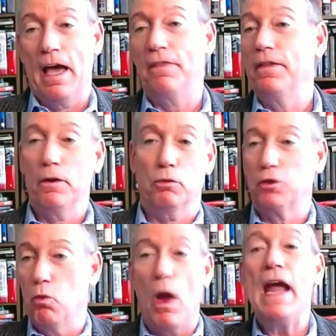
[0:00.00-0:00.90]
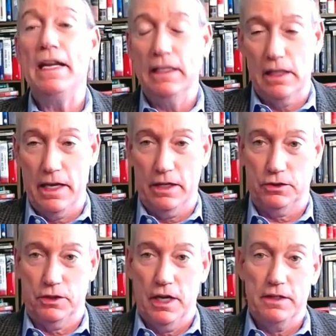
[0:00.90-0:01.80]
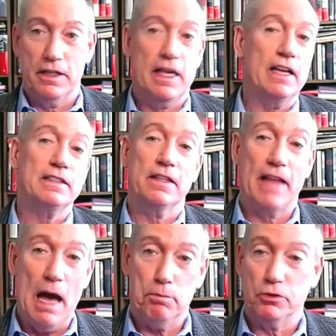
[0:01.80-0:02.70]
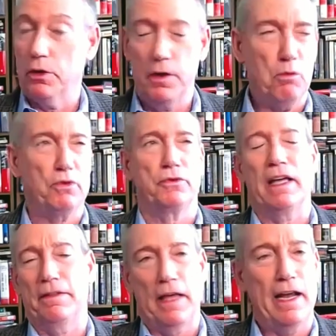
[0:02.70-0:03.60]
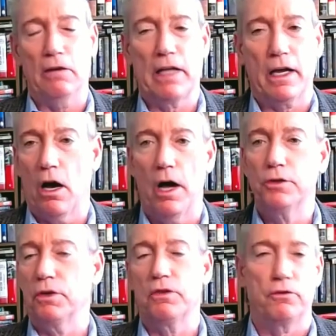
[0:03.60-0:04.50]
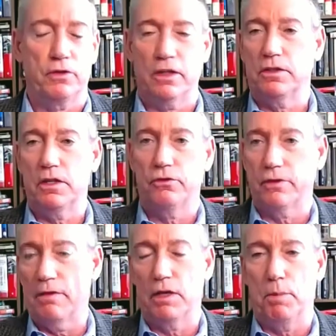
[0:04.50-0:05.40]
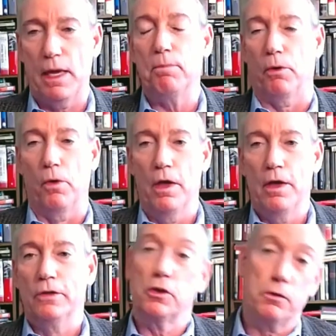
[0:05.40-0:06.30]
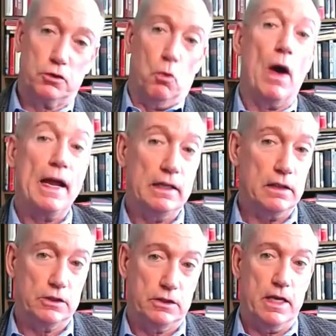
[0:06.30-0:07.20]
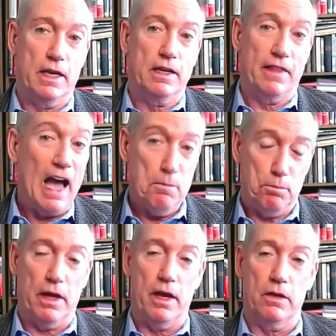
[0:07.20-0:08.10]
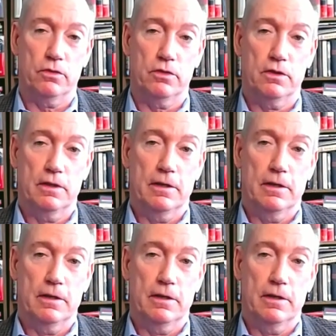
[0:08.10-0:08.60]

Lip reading: And then there was a waiting list to get into that. So there was that held like 160, 70 people. So there was a waiting list to get into that place.